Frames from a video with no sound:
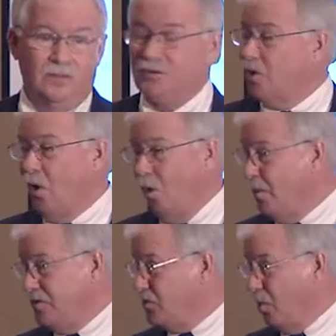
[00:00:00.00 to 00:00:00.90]
There's a whole
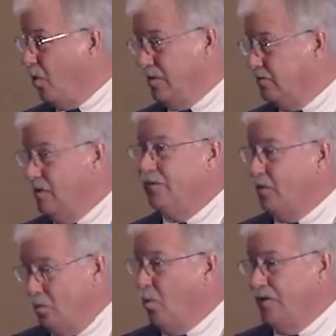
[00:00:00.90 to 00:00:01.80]
bunch more
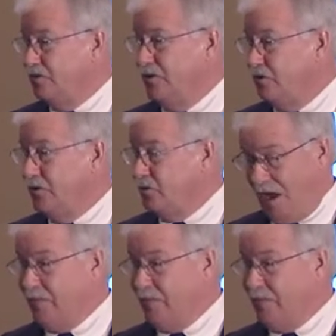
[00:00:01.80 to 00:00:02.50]
that are ones and twos.